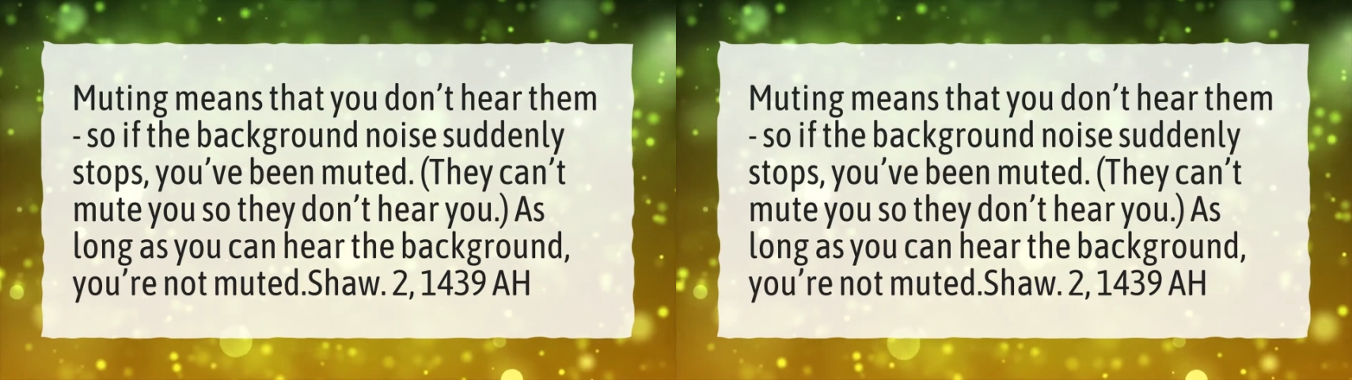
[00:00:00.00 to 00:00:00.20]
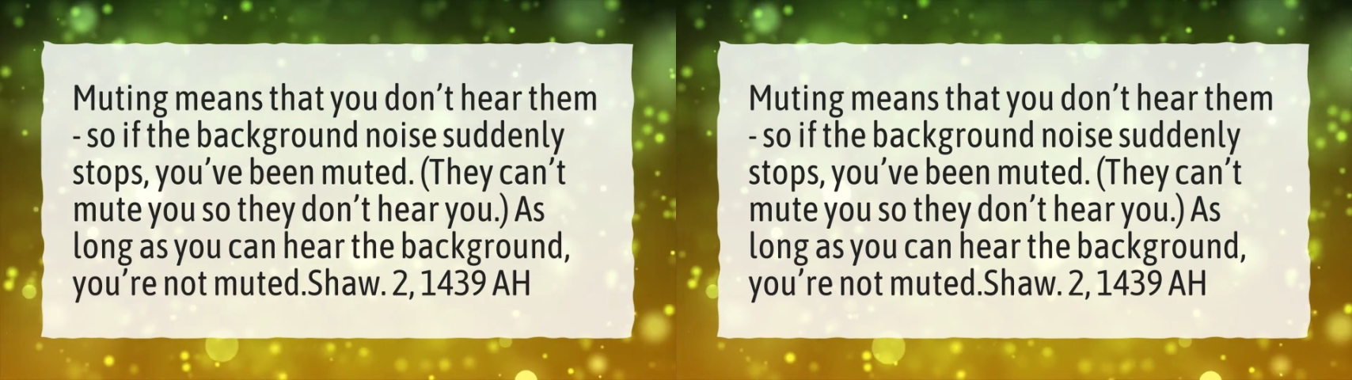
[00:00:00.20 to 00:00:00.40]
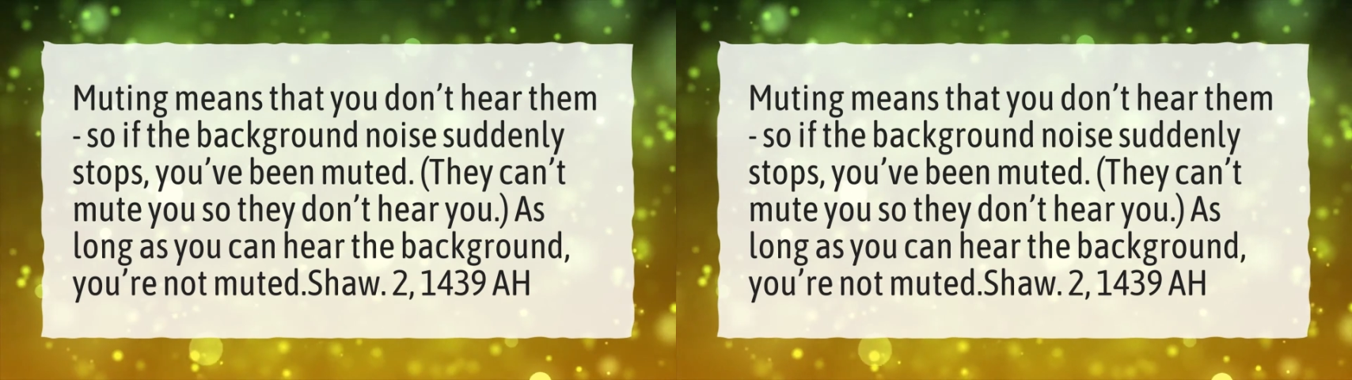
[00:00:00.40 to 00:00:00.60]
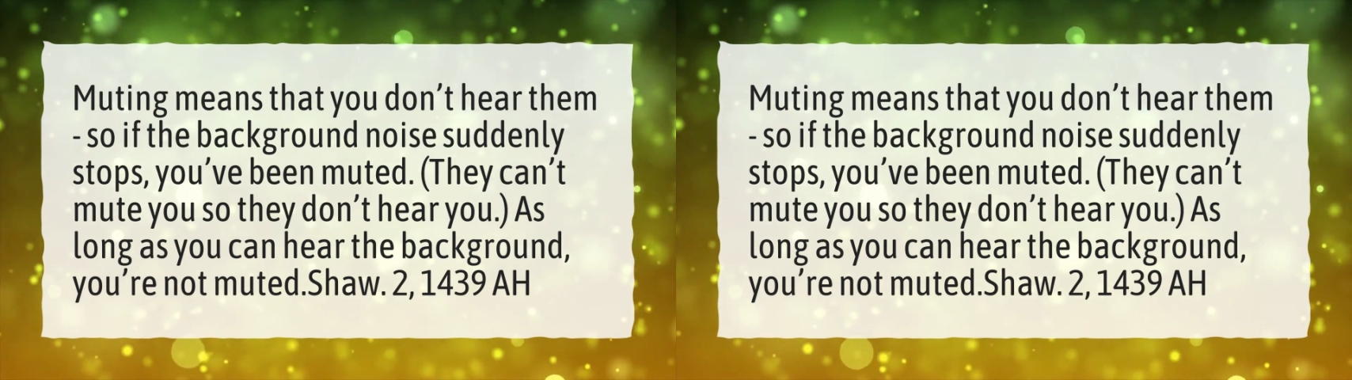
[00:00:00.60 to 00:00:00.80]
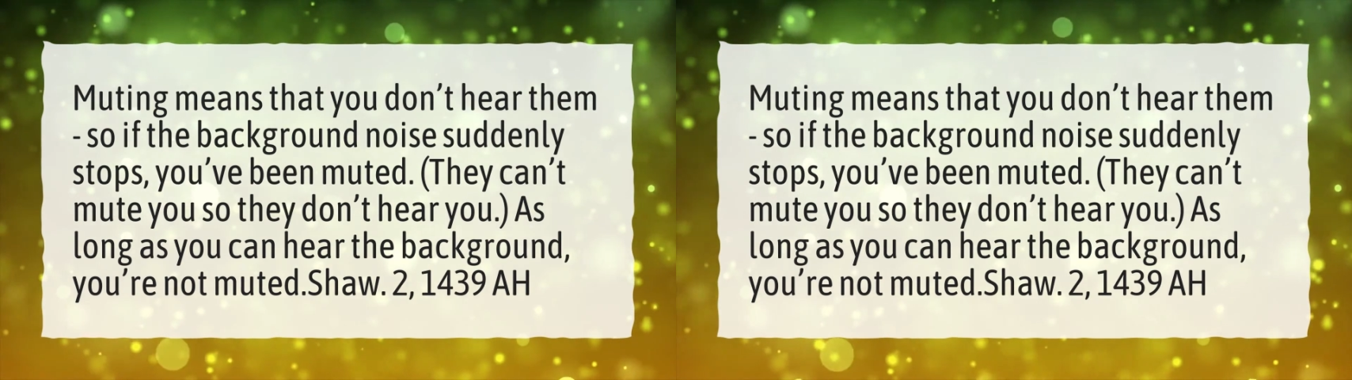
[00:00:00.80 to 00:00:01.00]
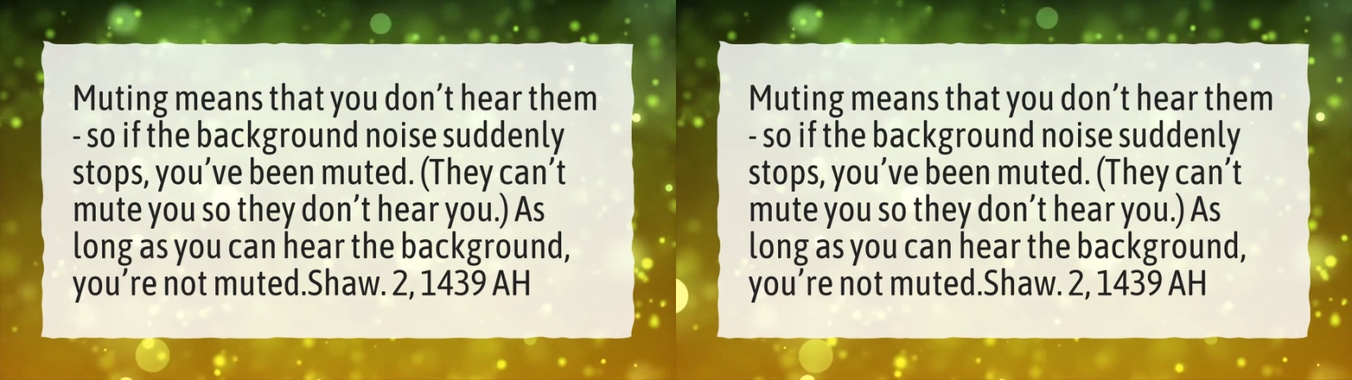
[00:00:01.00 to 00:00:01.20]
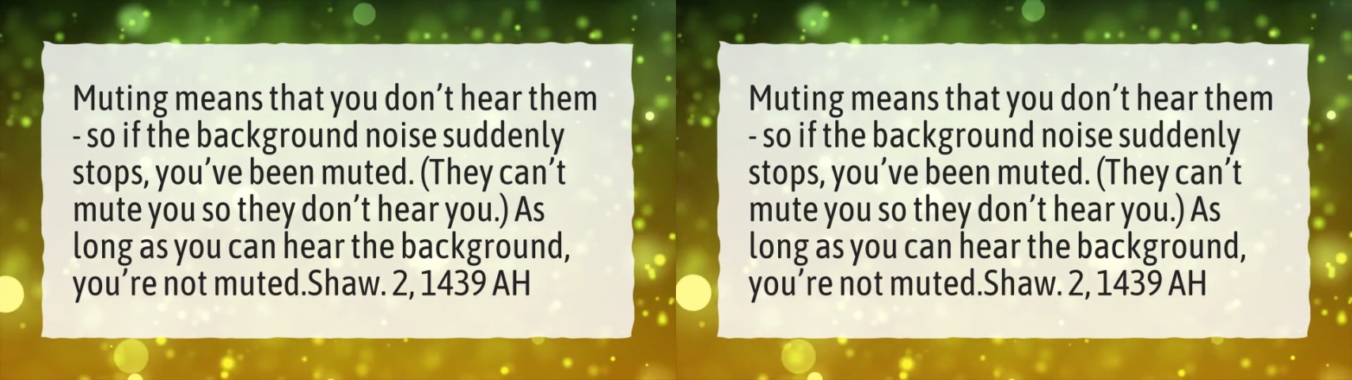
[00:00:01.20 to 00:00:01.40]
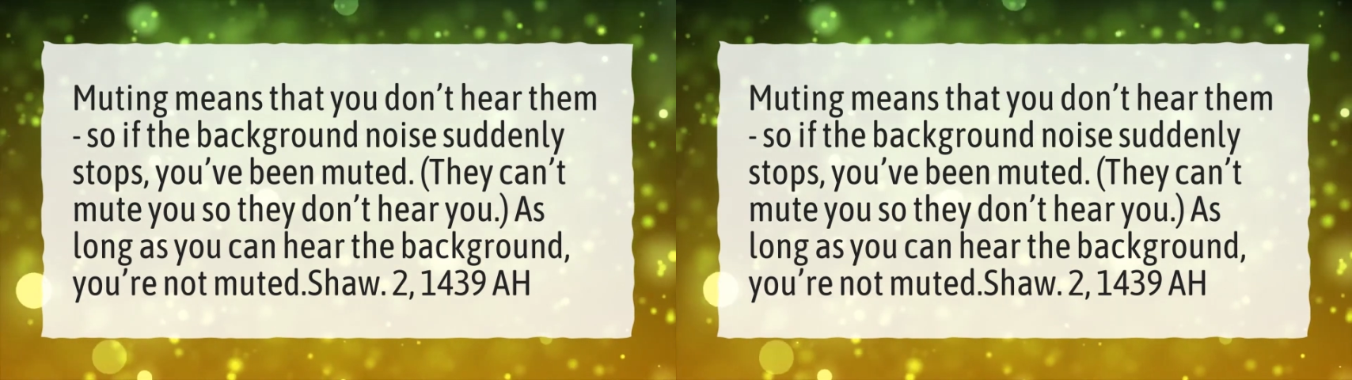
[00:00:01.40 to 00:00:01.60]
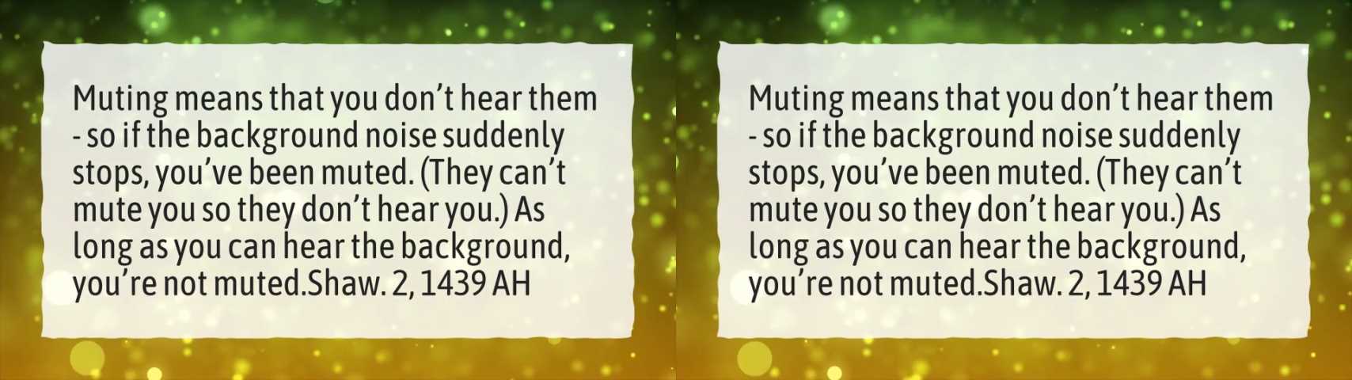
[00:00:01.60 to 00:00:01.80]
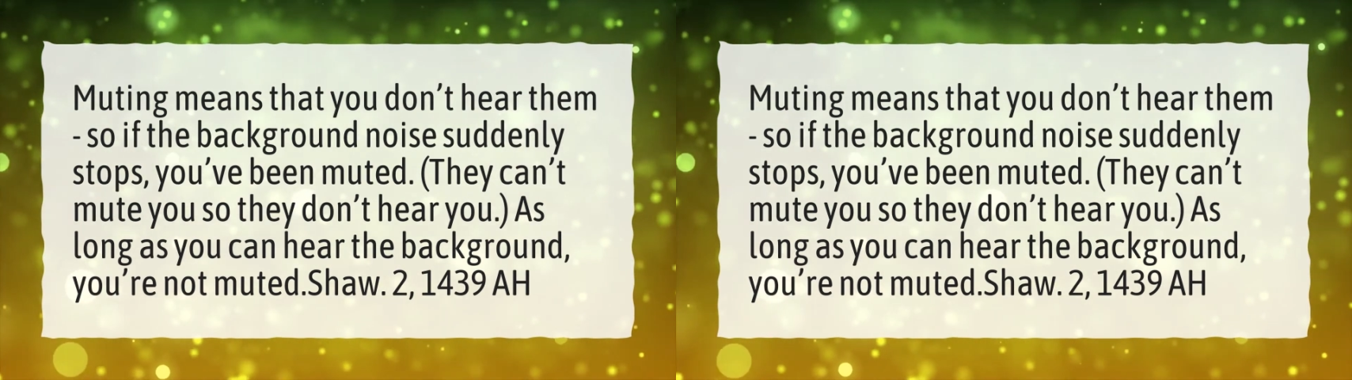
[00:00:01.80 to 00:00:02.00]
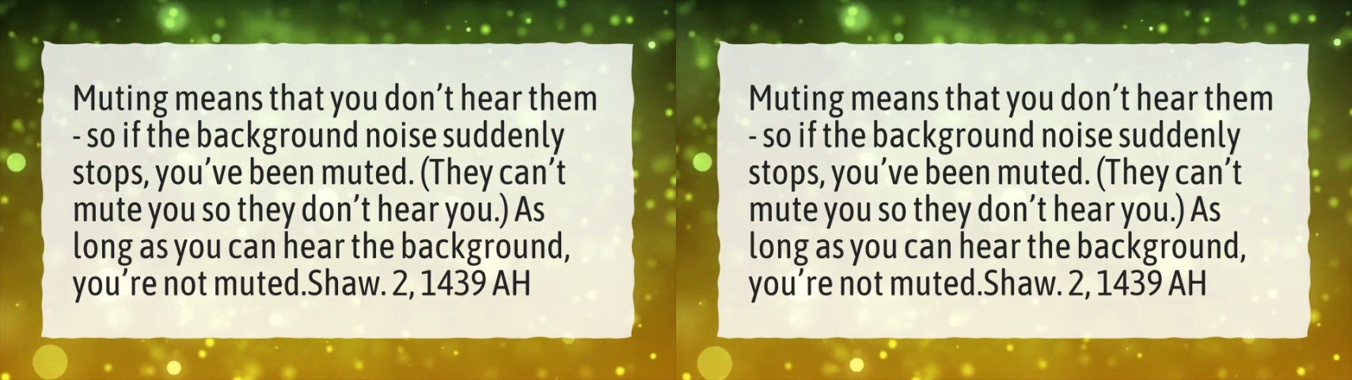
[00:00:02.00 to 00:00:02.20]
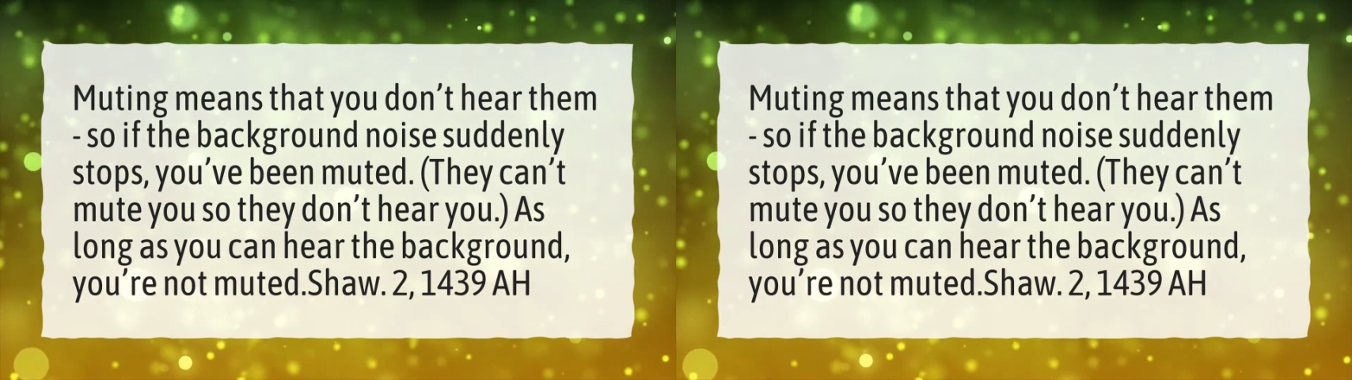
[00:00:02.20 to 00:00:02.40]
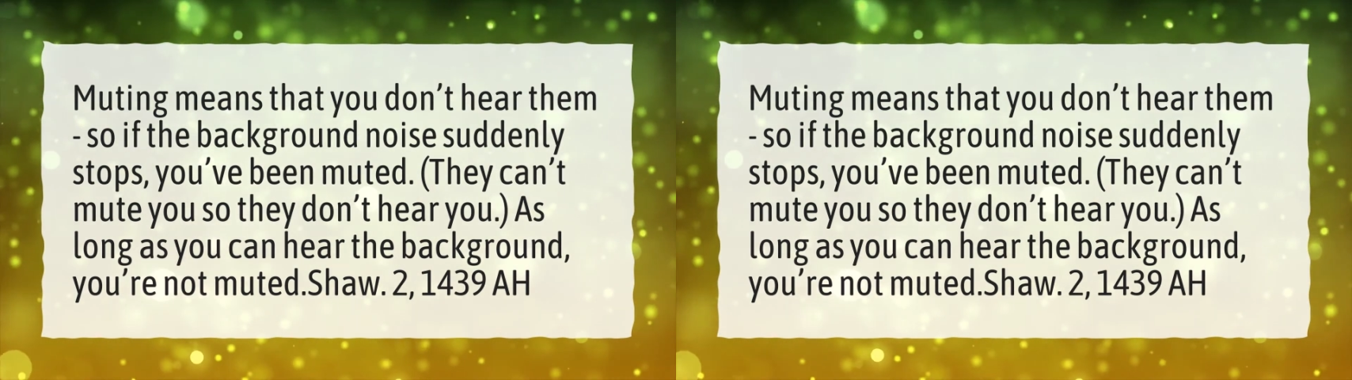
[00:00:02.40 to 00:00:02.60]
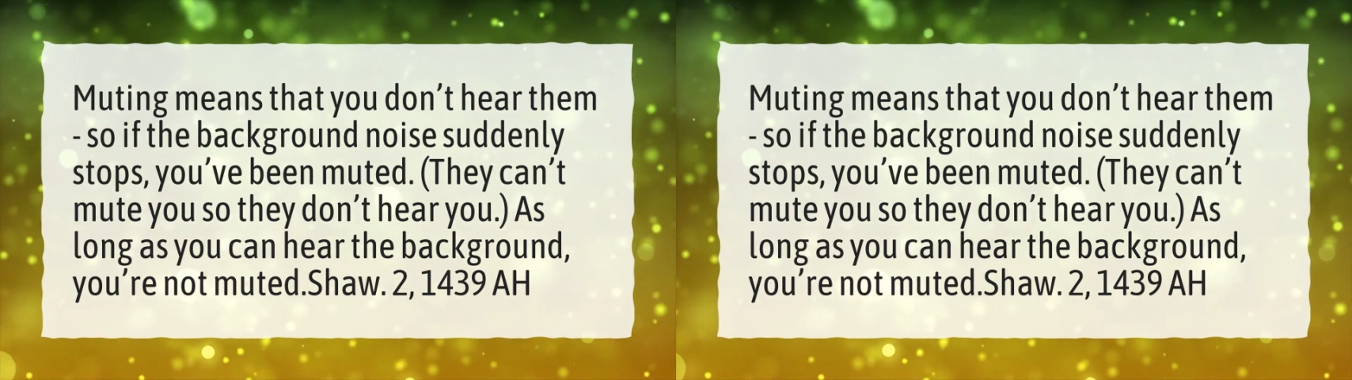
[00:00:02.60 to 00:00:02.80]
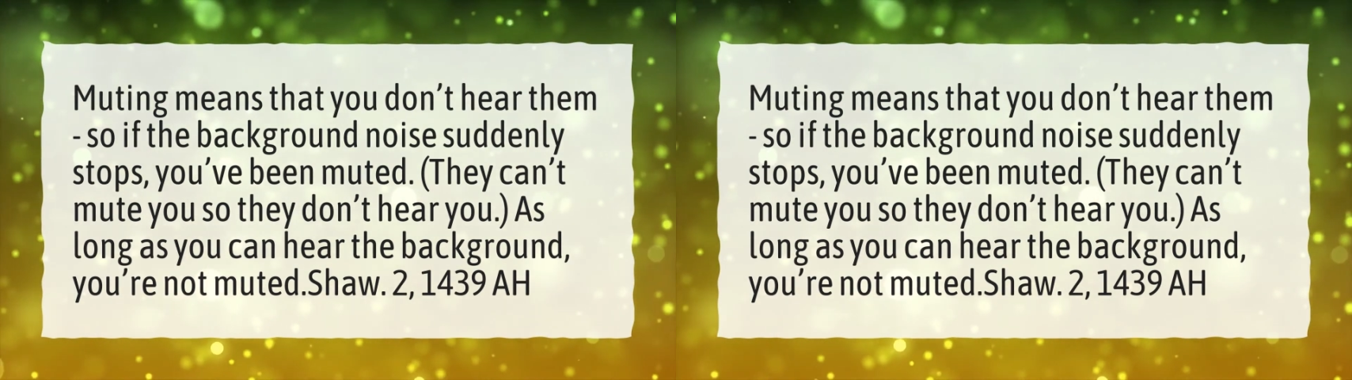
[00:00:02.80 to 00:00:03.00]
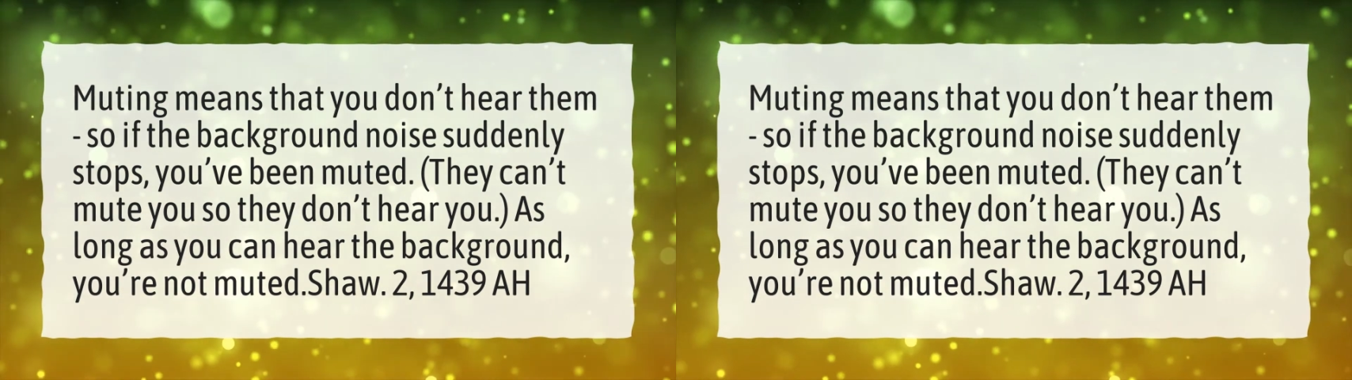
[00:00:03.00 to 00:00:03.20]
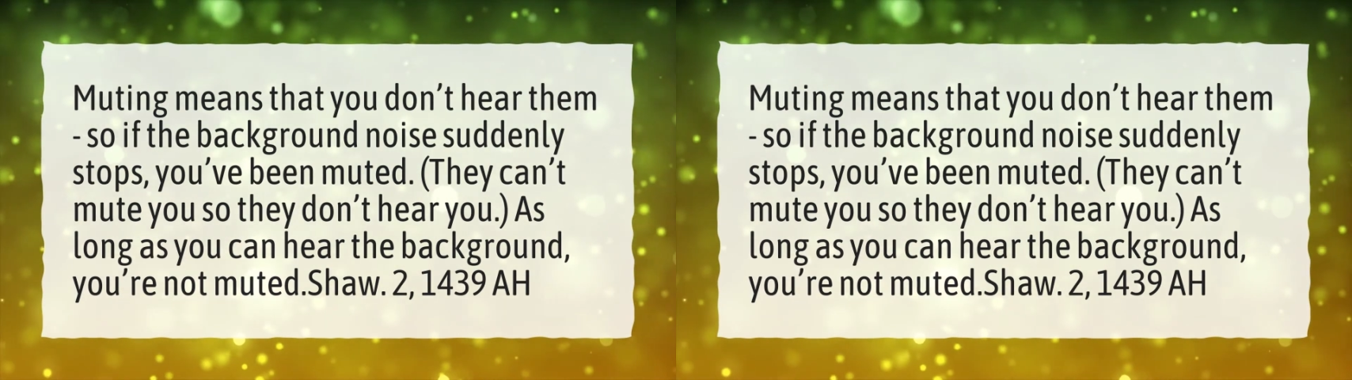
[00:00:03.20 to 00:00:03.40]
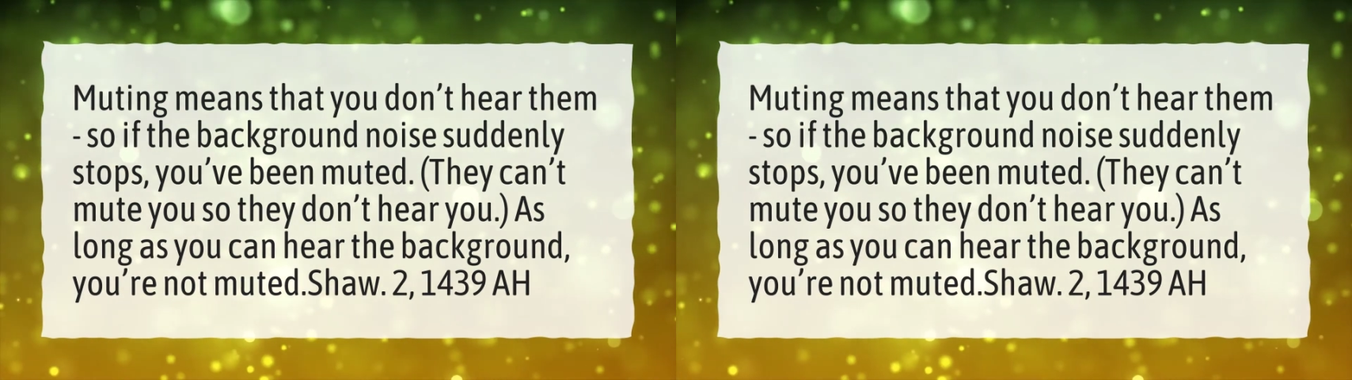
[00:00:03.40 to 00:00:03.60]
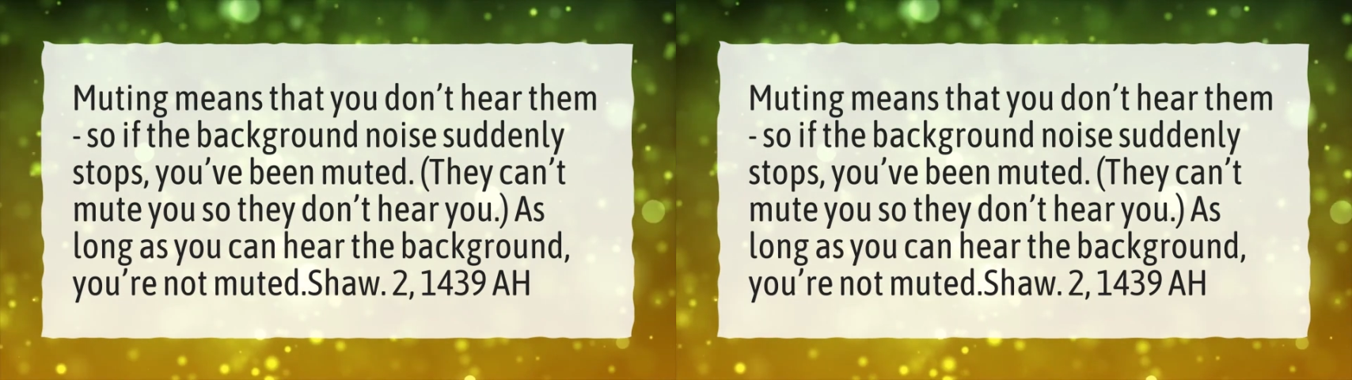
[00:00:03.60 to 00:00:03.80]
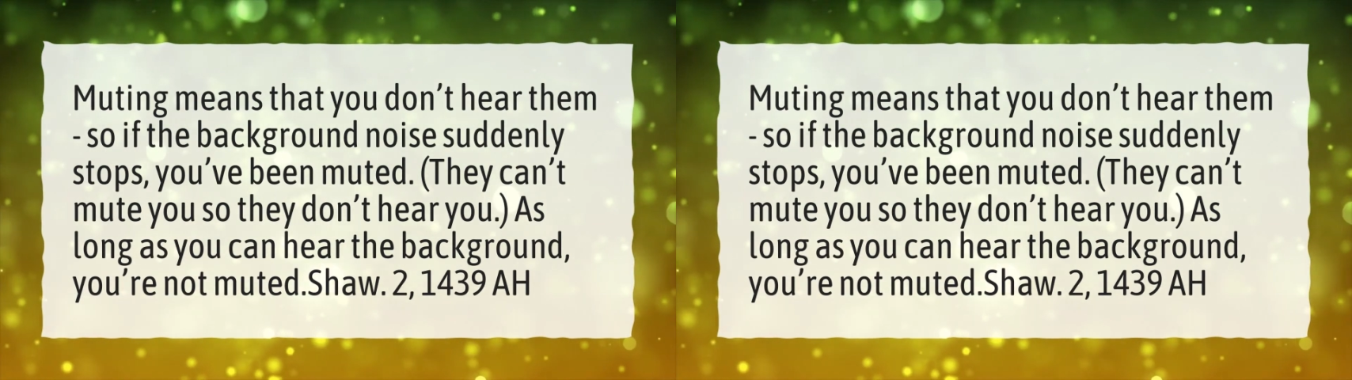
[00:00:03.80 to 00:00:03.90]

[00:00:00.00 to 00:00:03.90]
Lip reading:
Nobody's mouth can be seen.